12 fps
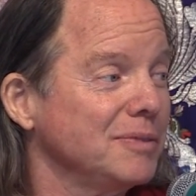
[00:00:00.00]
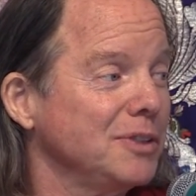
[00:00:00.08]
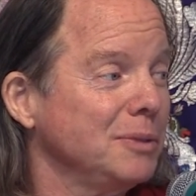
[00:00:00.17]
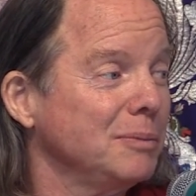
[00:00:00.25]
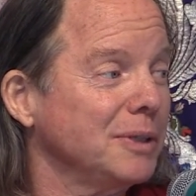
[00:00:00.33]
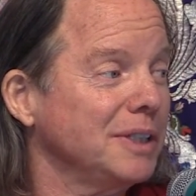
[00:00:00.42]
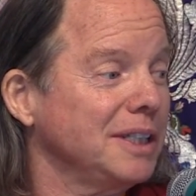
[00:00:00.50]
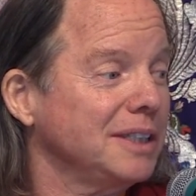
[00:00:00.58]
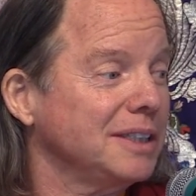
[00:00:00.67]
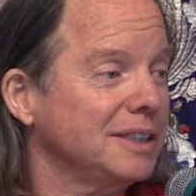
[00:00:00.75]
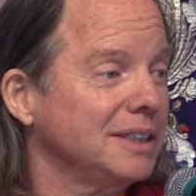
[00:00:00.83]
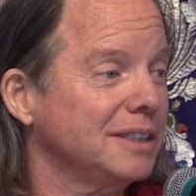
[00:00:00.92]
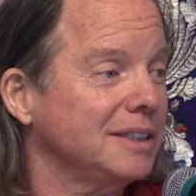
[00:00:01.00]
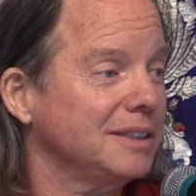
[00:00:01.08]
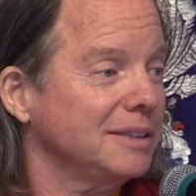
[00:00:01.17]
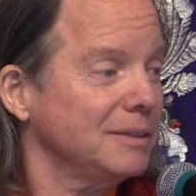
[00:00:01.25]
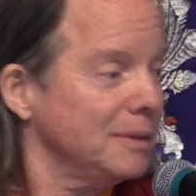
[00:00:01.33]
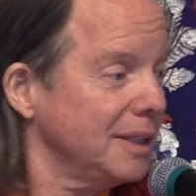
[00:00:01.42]
Two more
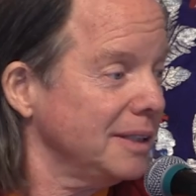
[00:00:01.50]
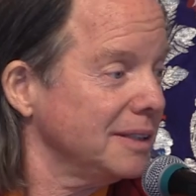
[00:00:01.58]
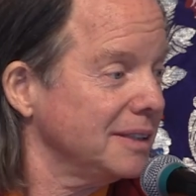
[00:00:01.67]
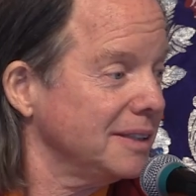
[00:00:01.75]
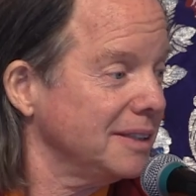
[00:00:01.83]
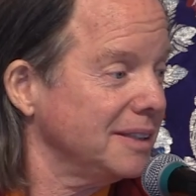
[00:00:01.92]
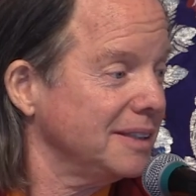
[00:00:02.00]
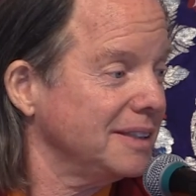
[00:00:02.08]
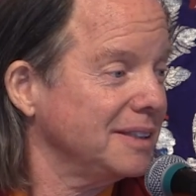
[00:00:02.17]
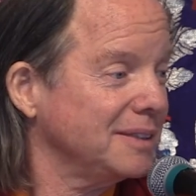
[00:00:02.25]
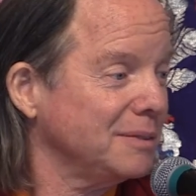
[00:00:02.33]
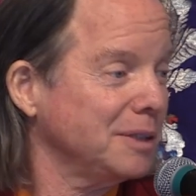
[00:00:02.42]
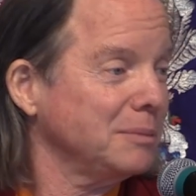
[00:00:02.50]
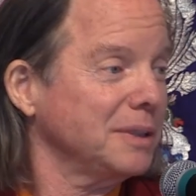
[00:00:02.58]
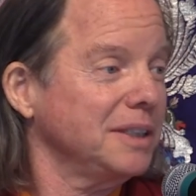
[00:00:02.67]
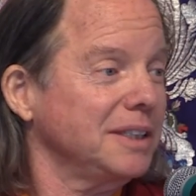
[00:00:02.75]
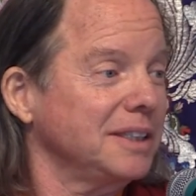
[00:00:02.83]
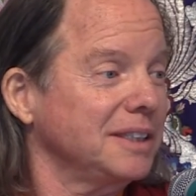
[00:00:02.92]
Englishes. What? One
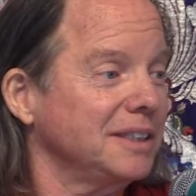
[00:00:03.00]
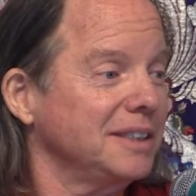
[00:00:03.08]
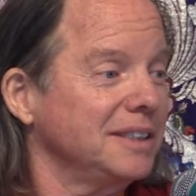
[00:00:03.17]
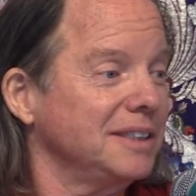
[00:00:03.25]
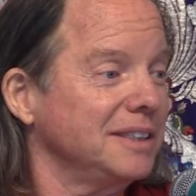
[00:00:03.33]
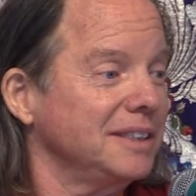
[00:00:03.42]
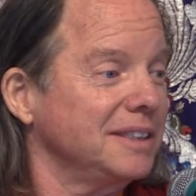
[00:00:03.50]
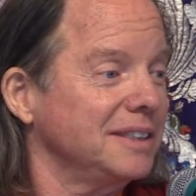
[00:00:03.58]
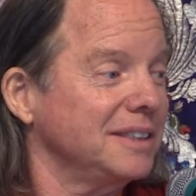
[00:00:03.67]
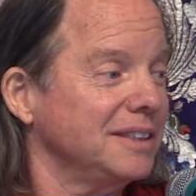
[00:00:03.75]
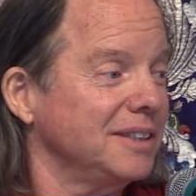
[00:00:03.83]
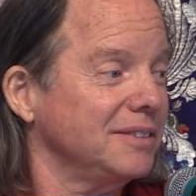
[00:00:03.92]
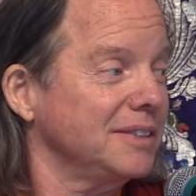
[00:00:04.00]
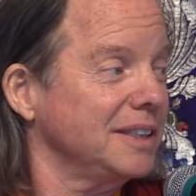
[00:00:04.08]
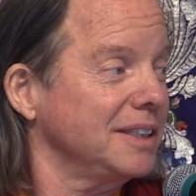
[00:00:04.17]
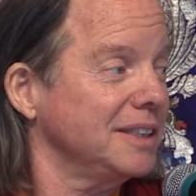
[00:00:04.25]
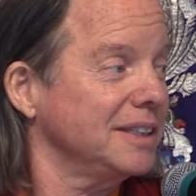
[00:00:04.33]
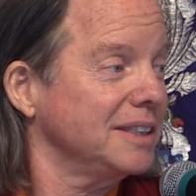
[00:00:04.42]
more English. Over
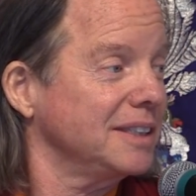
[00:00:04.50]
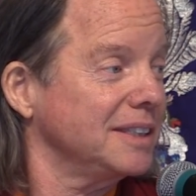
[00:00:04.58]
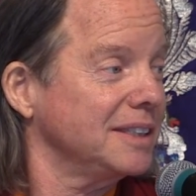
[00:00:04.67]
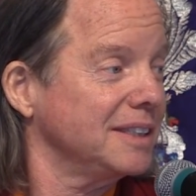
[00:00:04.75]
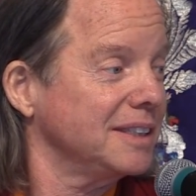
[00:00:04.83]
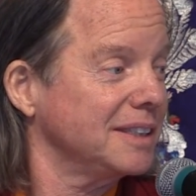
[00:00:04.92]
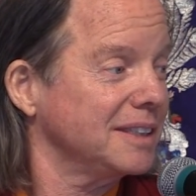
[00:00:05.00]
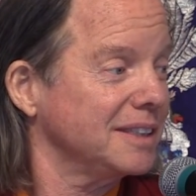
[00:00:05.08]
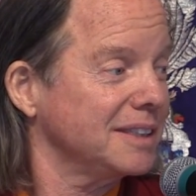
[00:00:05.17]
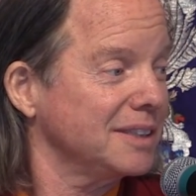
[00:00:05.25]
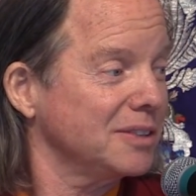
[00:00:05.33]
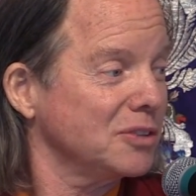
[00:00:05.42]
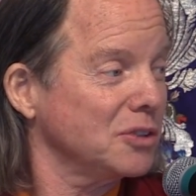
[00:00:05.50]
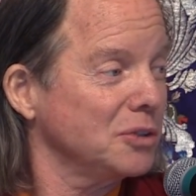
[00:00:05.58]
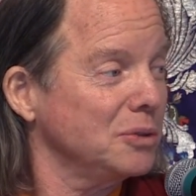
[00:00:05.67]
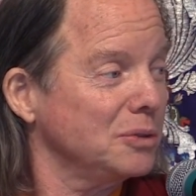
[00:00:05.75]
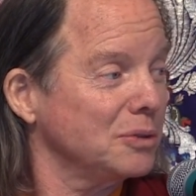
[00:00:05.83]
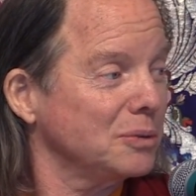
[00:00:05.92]
here.
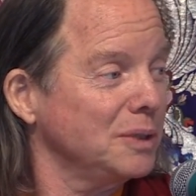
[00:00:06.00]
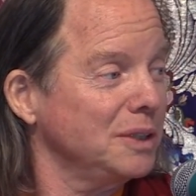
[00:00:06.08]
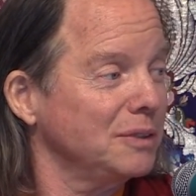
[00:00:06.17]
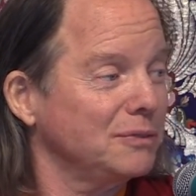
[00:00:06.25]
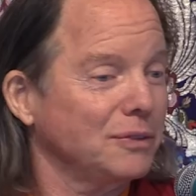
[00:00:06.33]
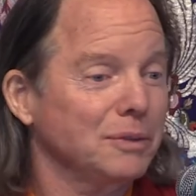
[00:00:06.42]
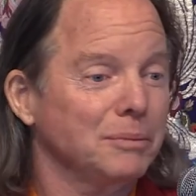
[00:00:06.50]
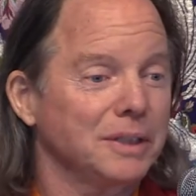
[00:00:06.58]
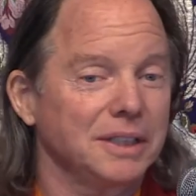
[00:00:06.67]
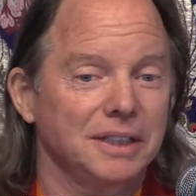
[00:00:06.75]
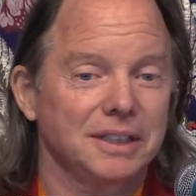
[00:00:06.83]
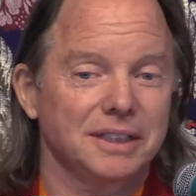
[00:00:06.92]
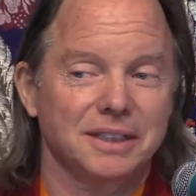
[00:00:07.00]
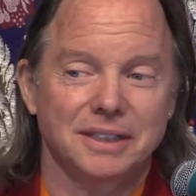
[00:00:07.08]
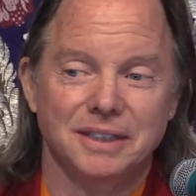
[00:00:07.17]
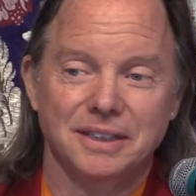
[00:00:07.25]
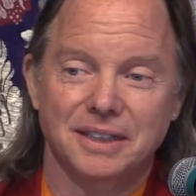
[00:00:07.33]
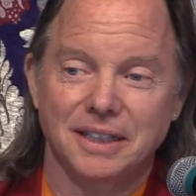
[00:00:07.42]
Two, three, four more English.
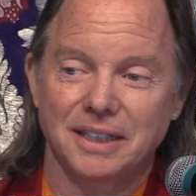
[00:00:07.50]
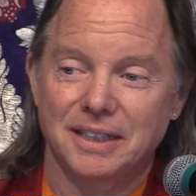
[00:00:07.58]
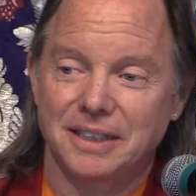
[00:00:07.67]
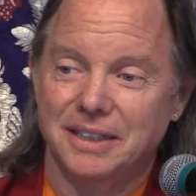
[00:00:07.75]
Okay.